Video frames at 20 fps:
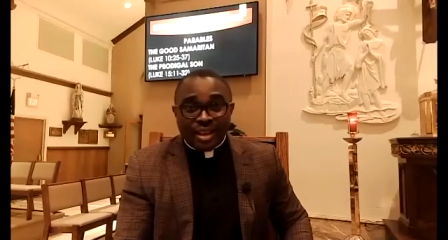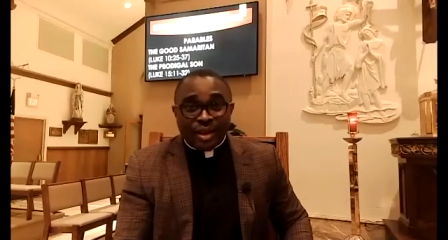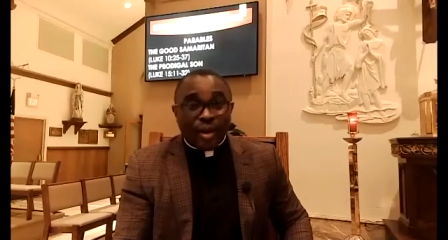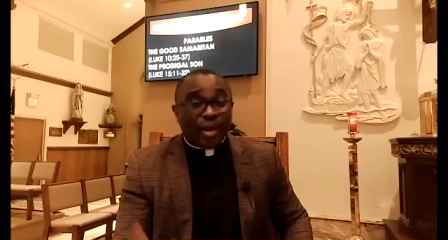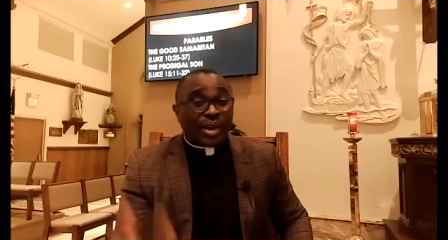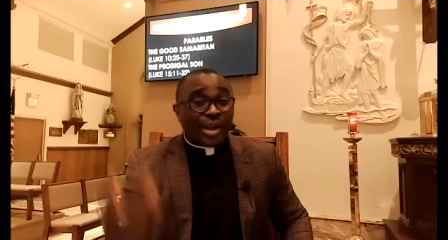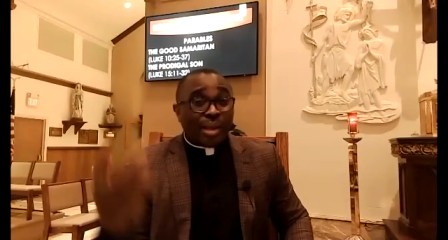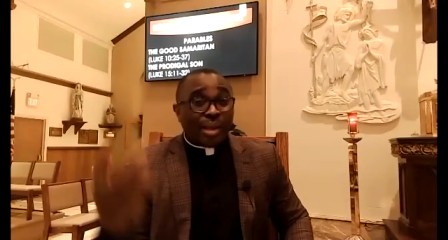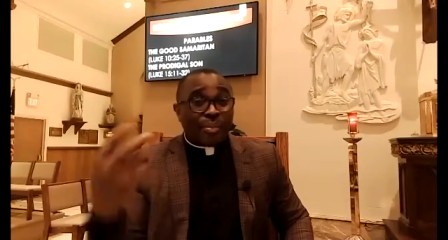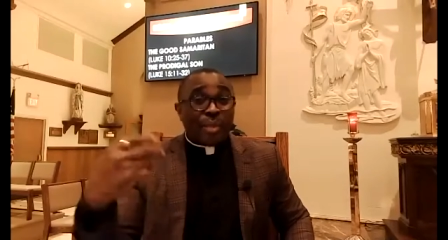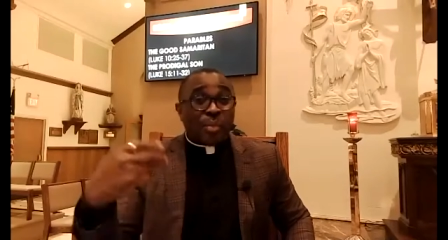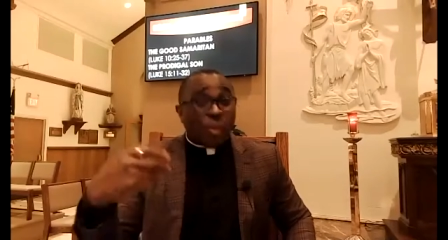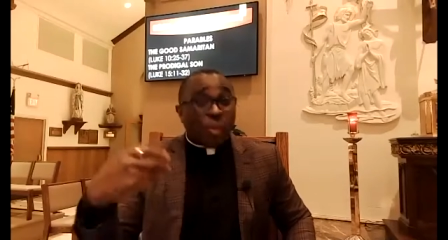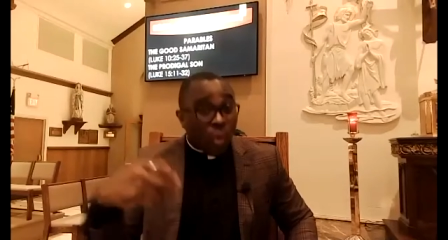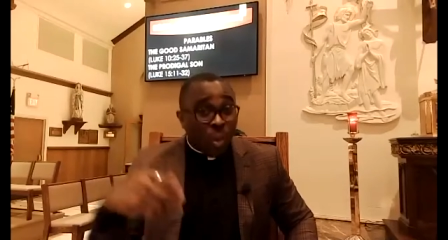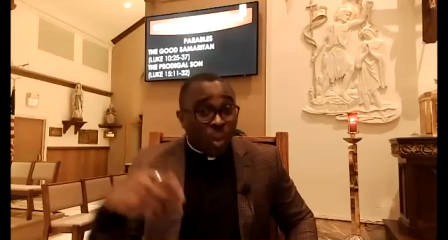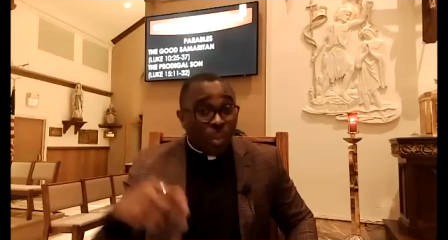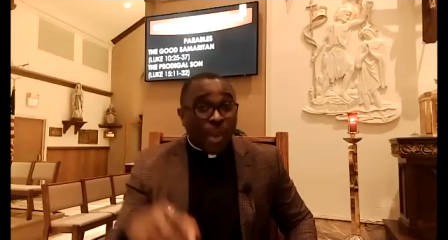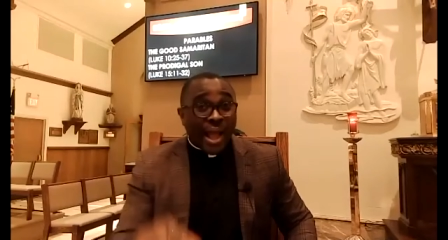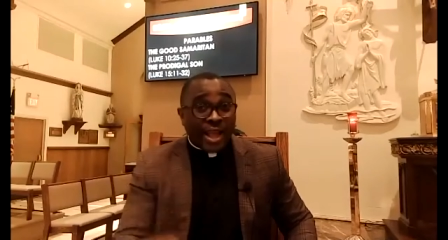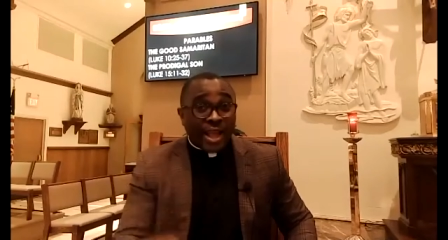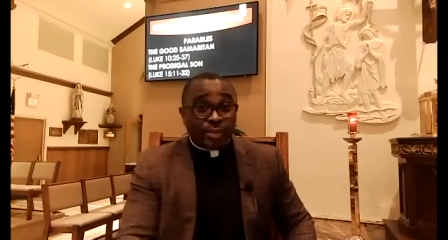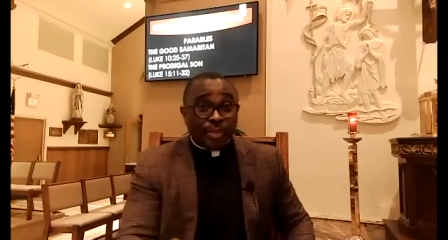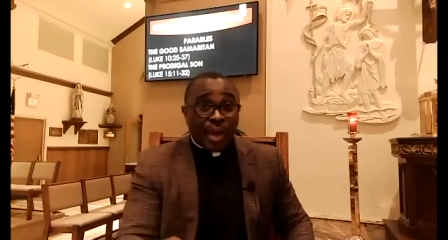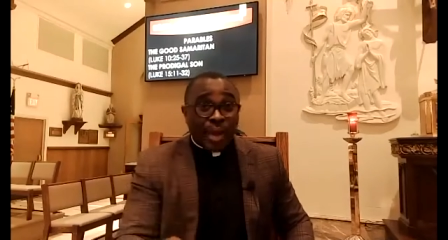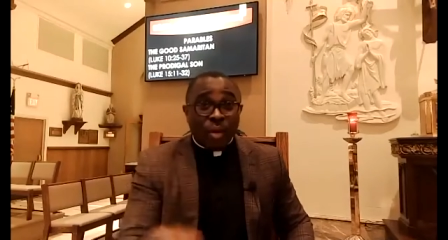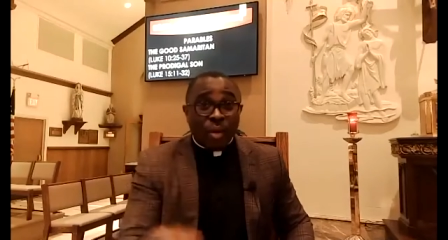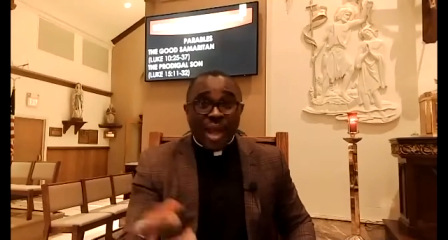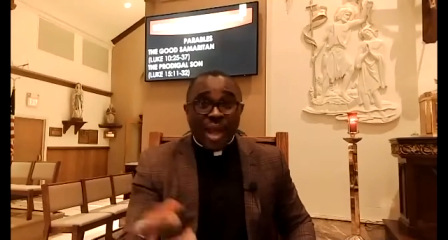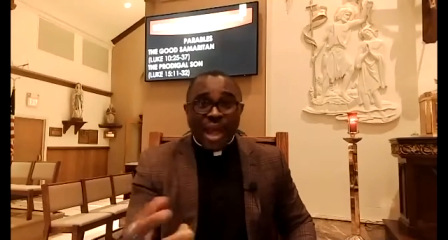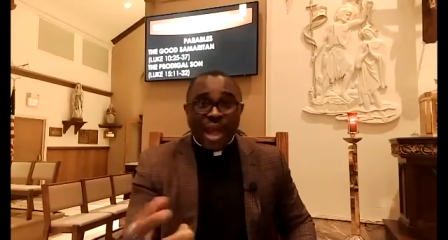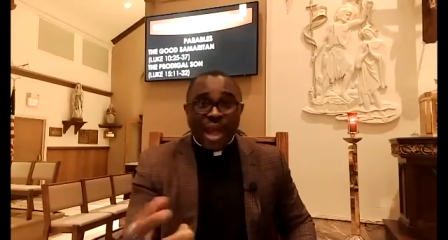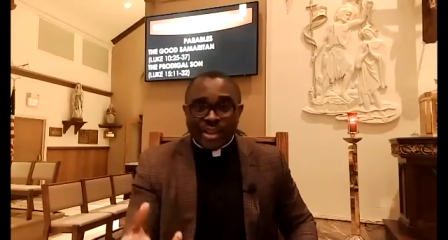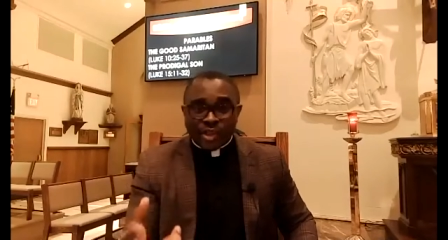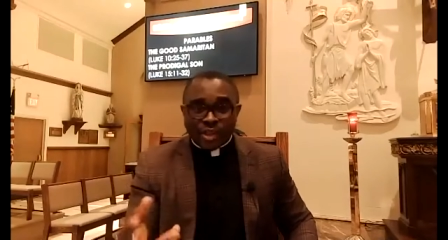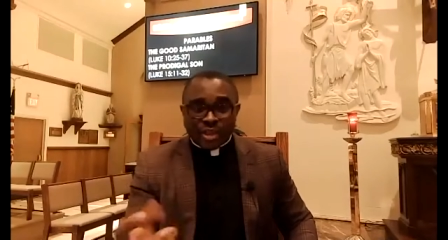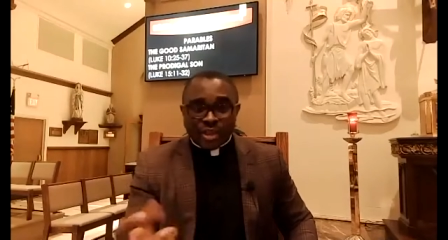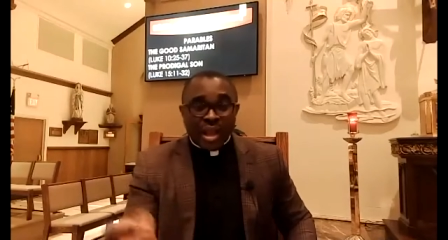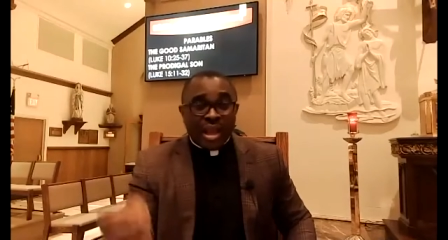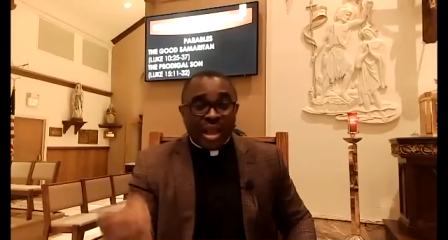Other people who pass by were
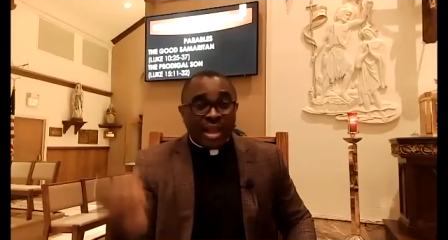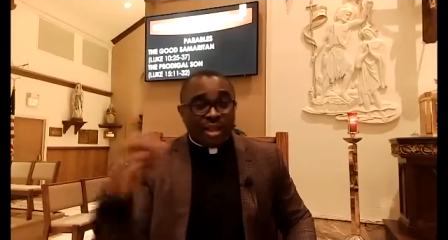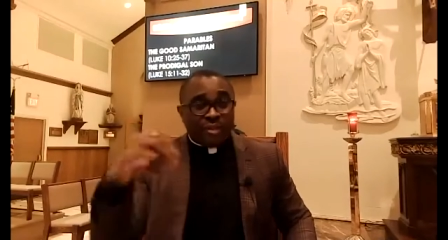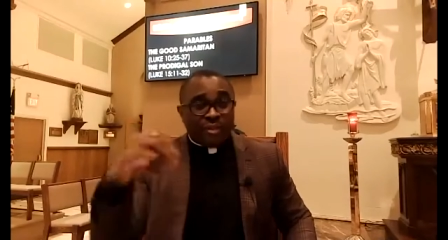asking,